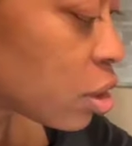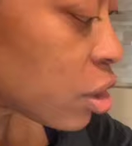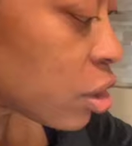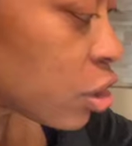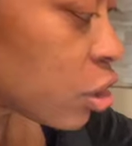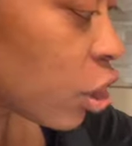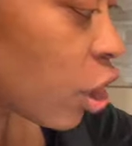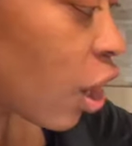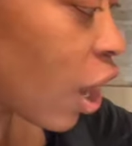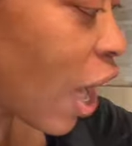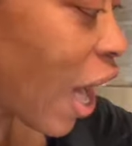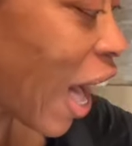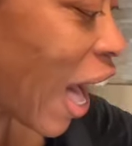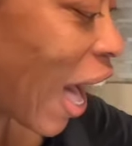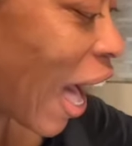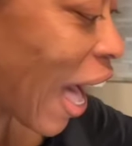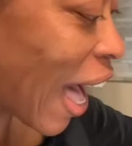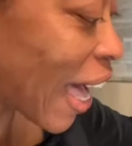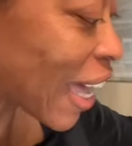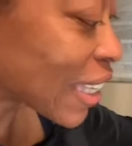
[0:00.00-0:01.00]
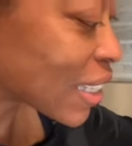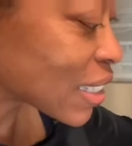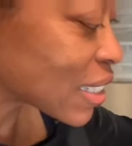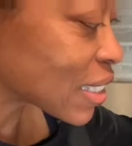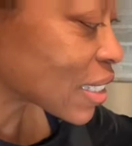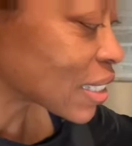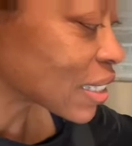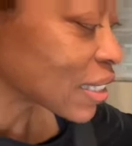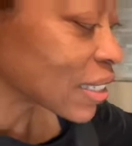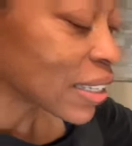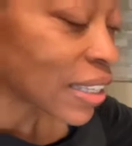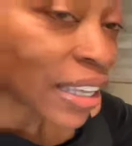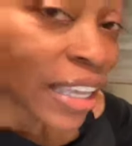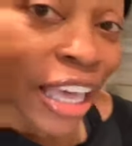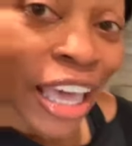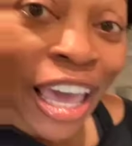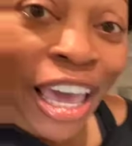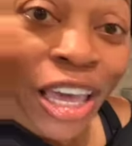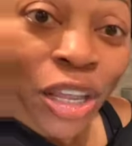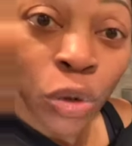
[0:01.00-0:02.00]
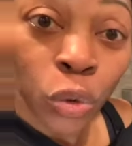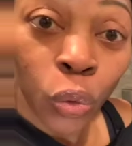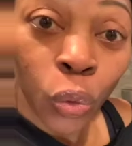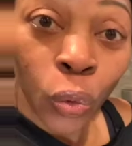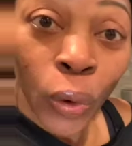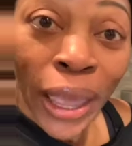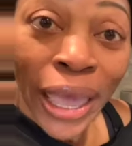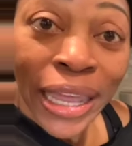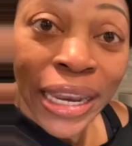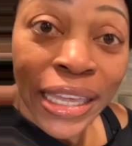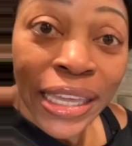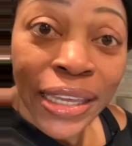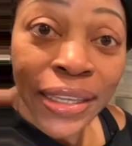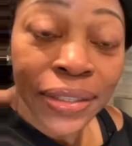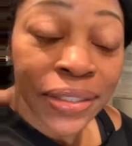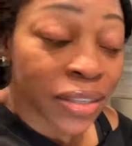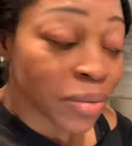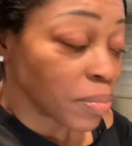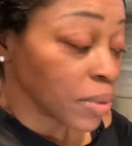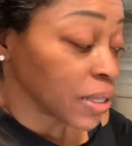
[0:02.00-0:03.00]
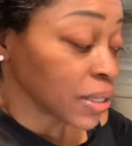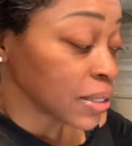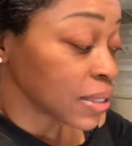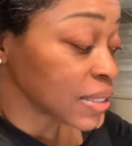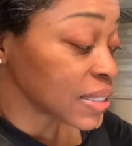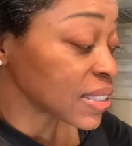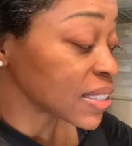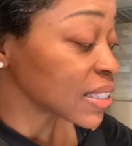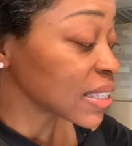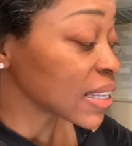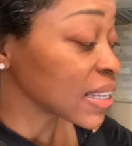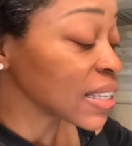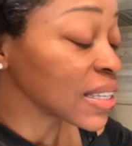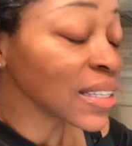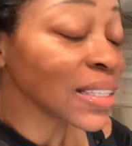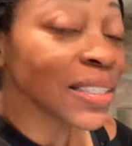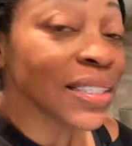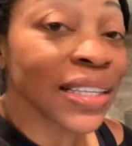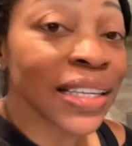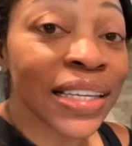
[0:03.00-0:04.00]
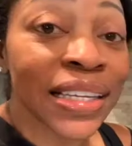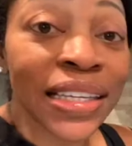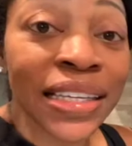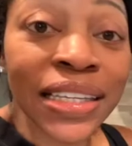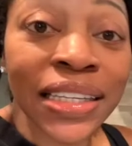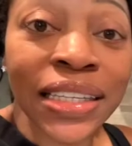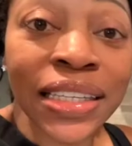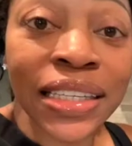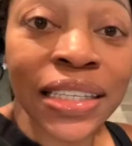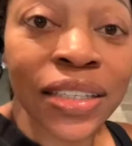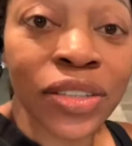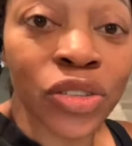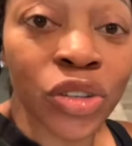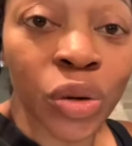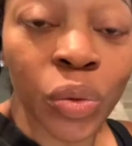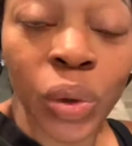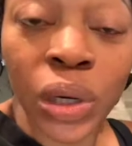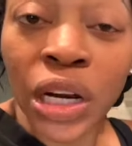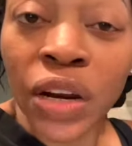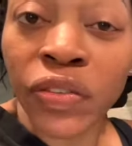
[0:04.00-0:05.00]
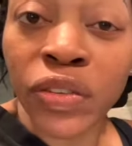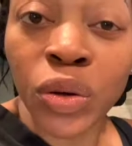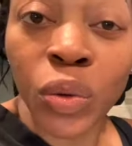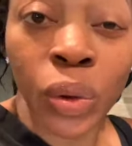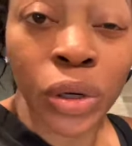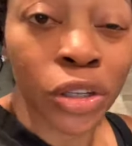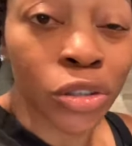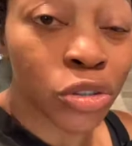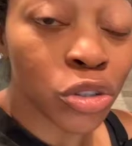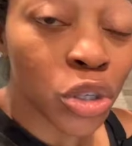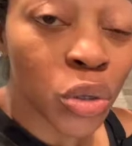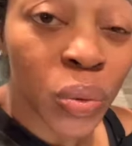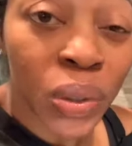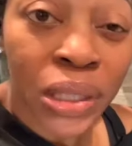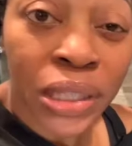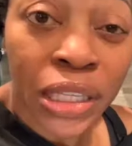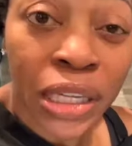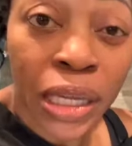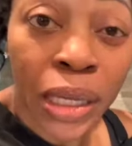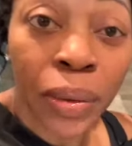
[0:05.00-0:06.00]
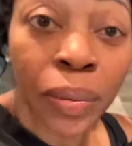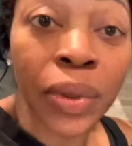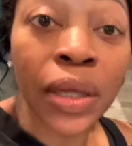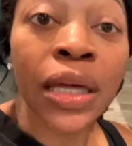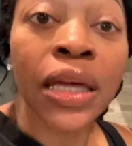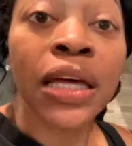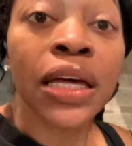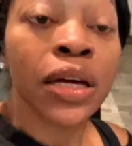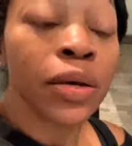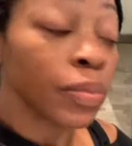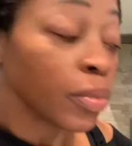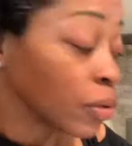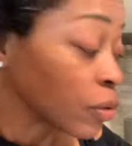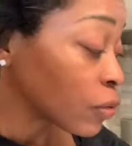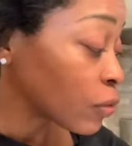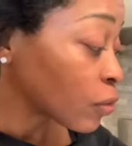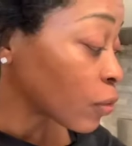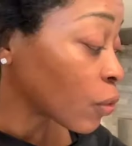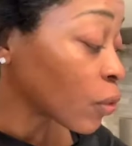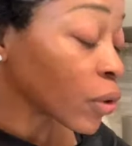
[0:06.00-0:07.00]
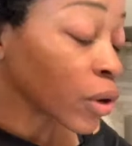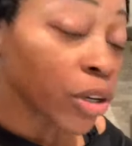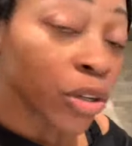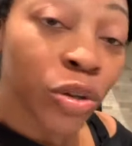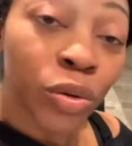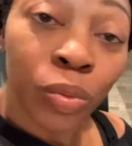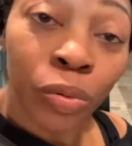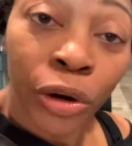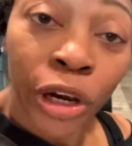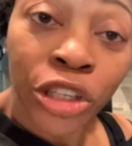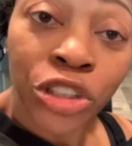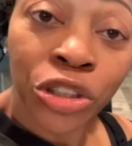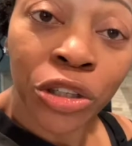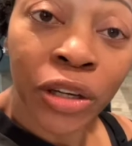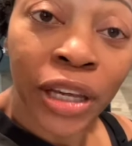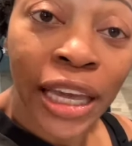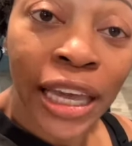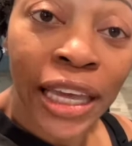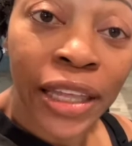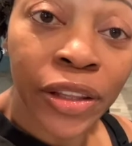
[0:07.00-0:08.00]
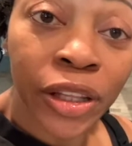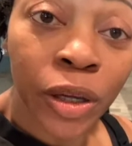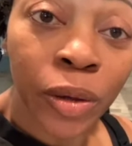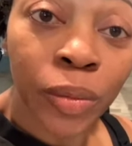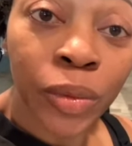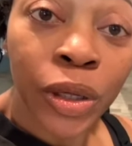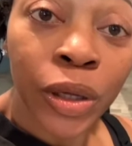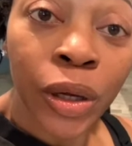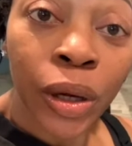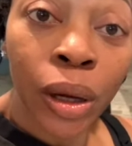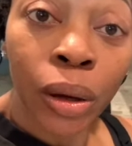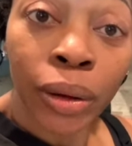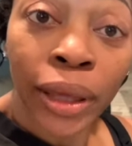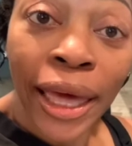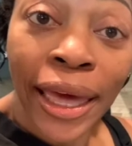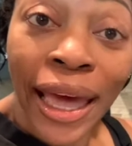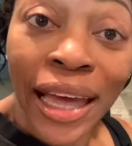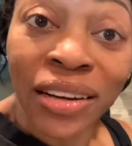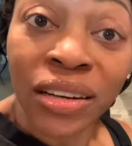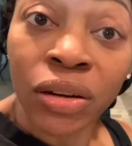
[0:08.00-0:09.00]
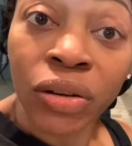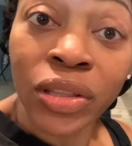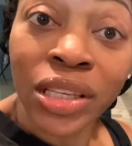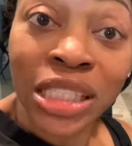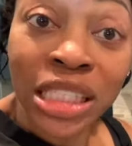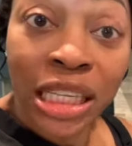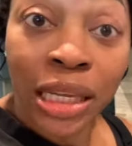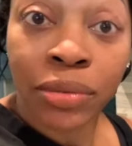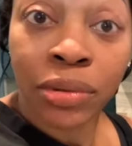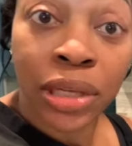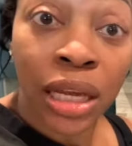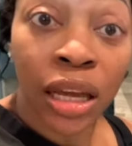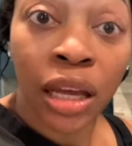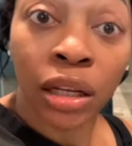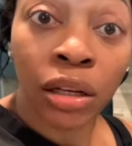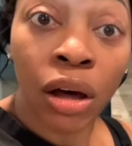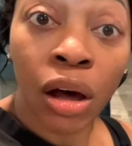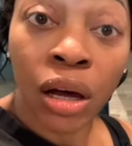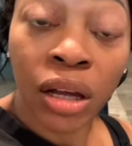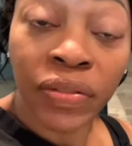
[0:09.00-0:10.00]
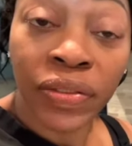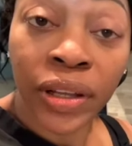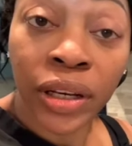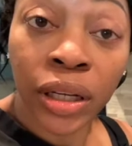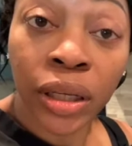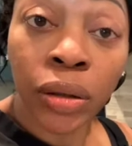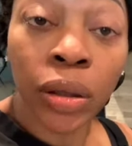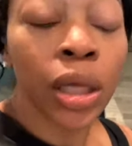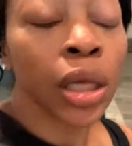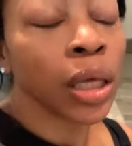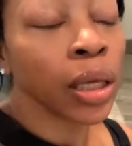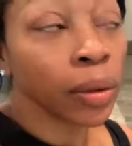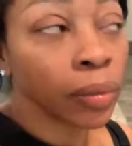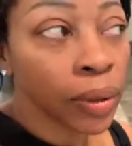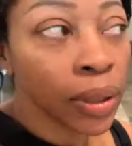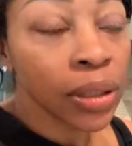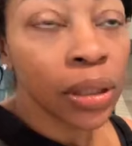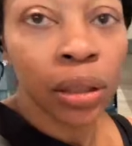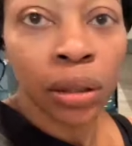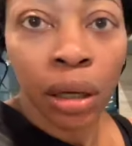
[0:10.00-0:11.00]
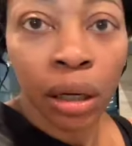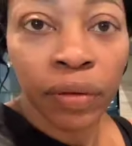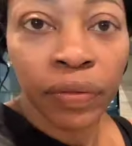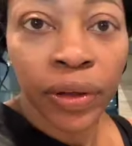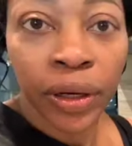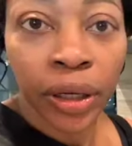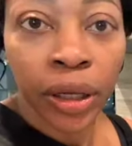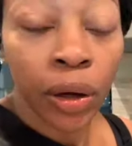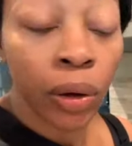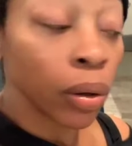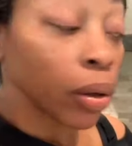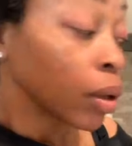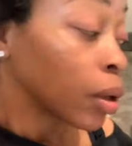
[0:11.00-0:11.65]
they're hot and ready to be seasoned or whatever you want to do with them before you pressure can them. Okay, I know this seems like a long video. It was a long video,